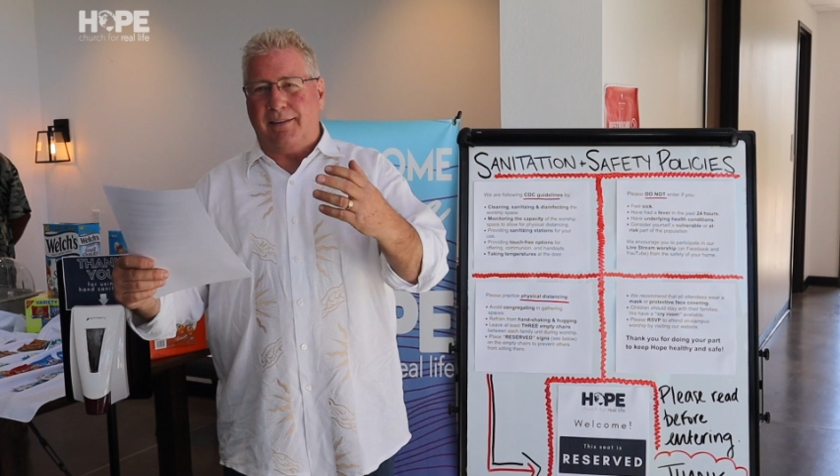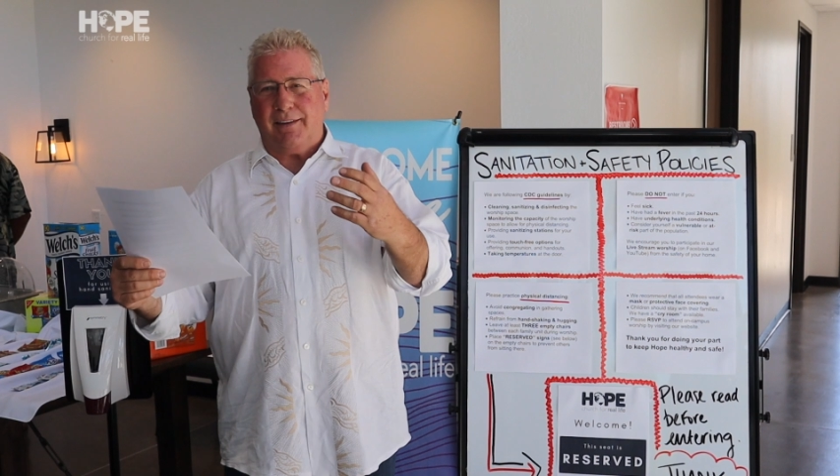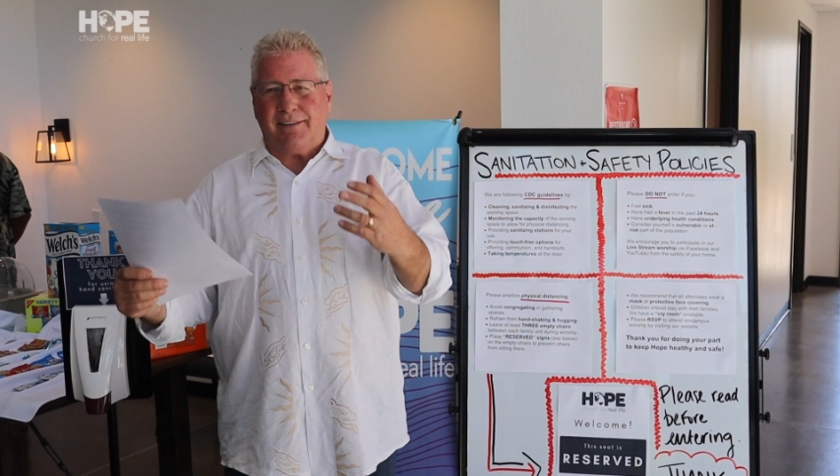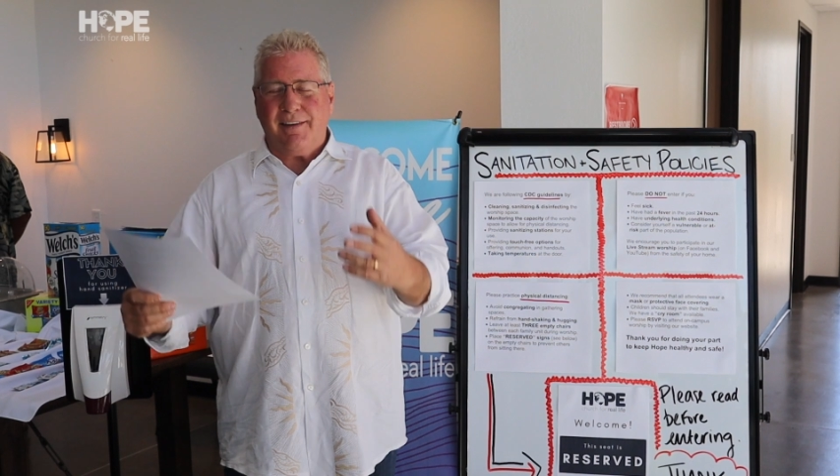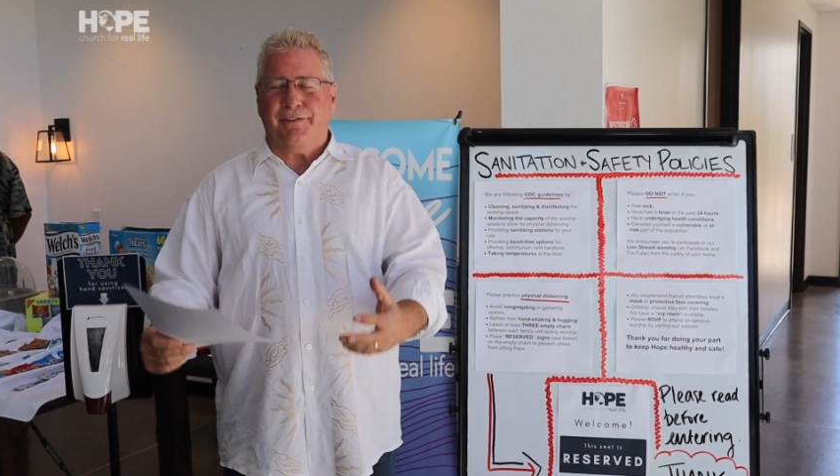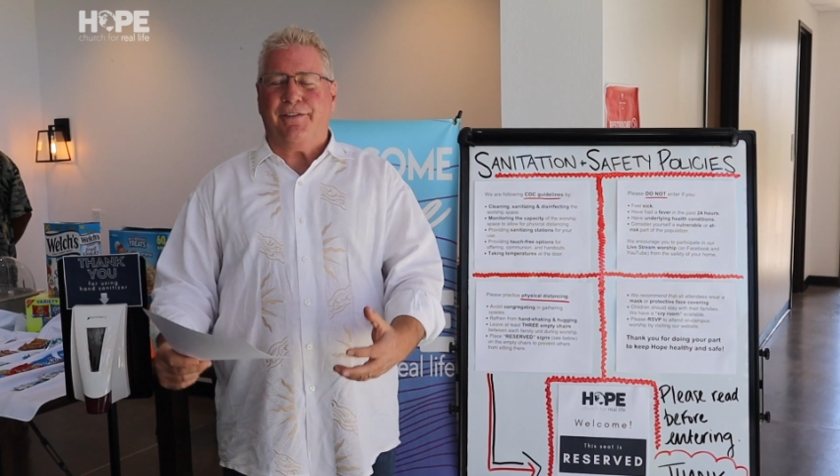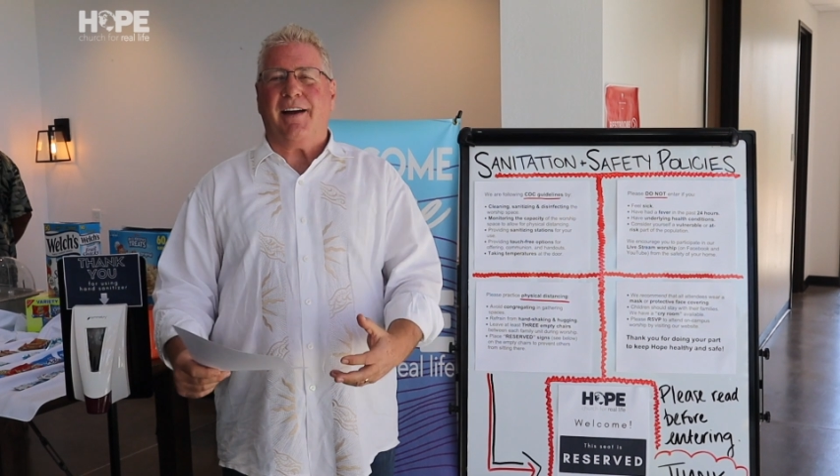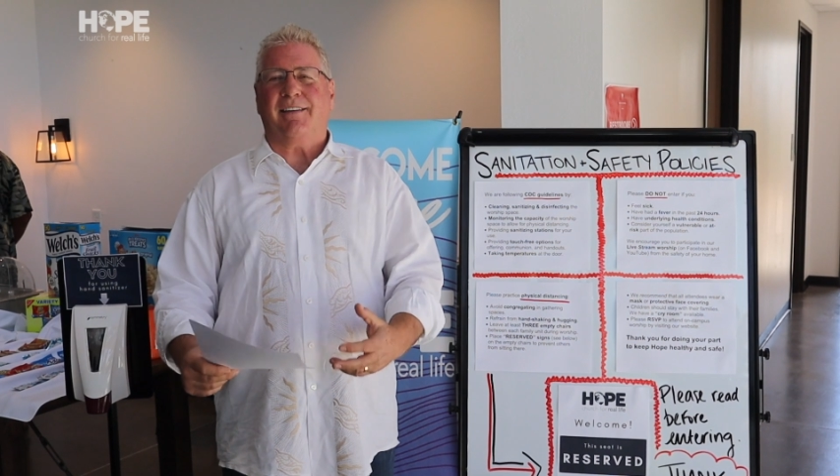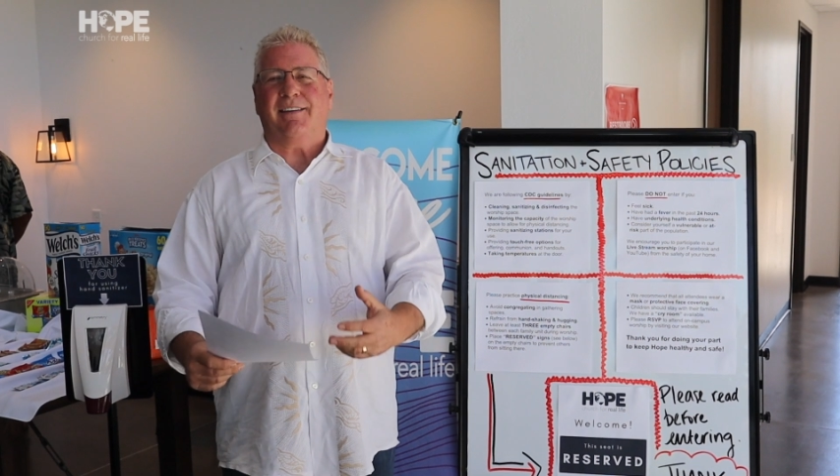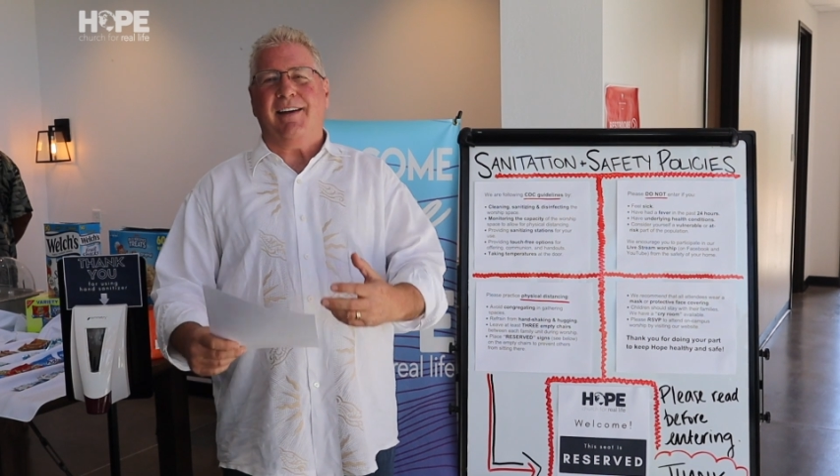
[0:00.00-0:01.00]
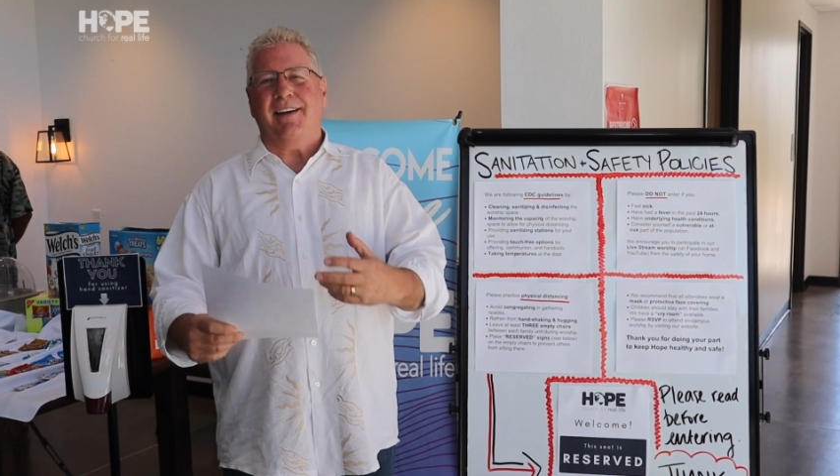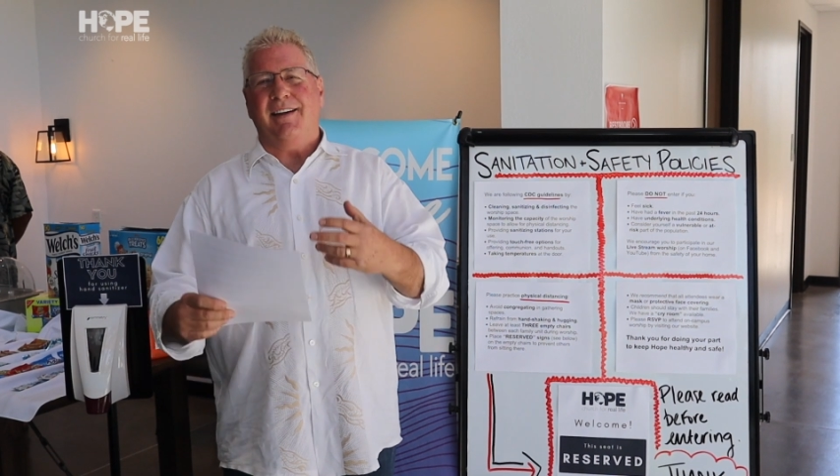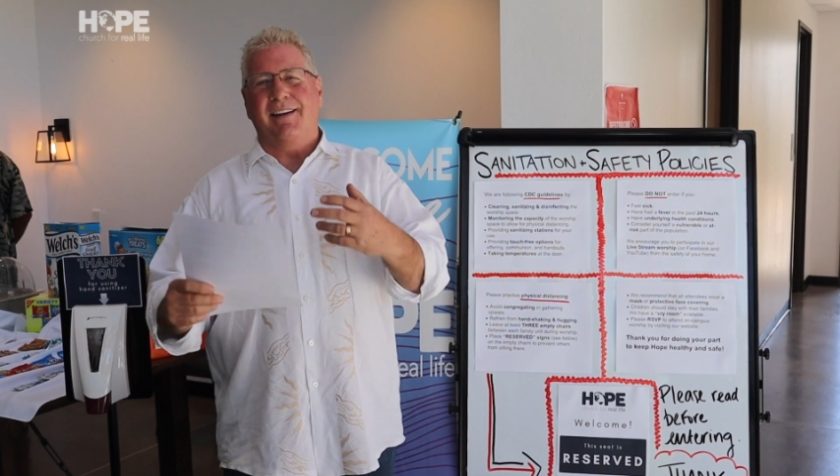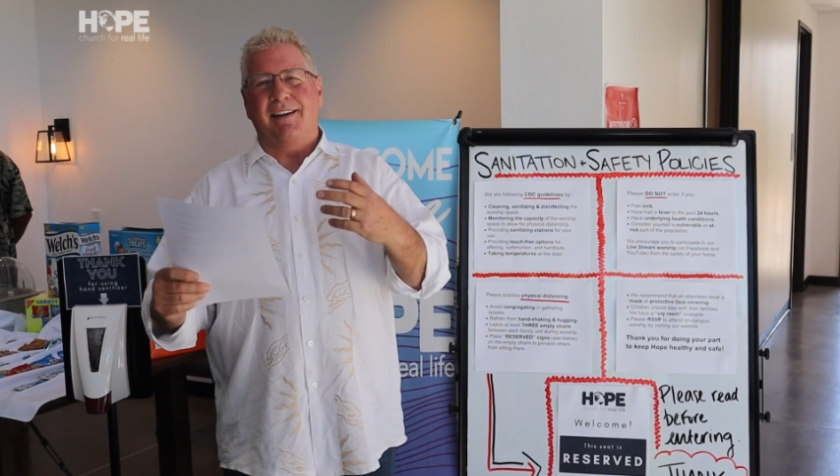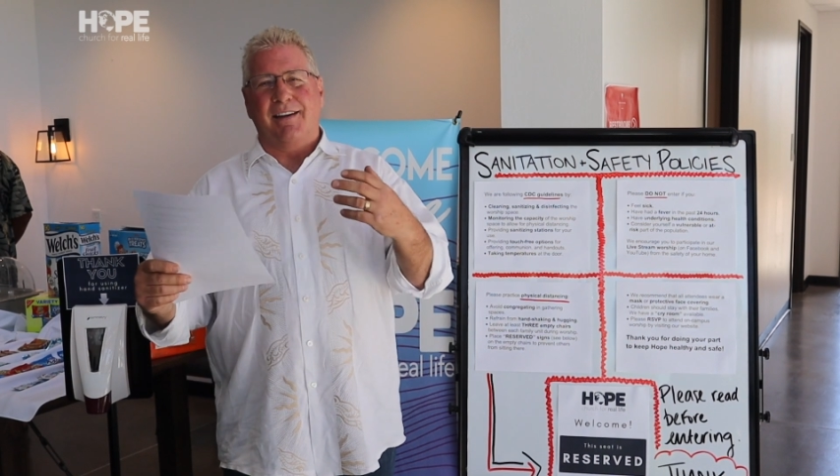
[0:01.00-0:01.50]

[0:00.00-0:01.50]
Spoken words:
disinfecting,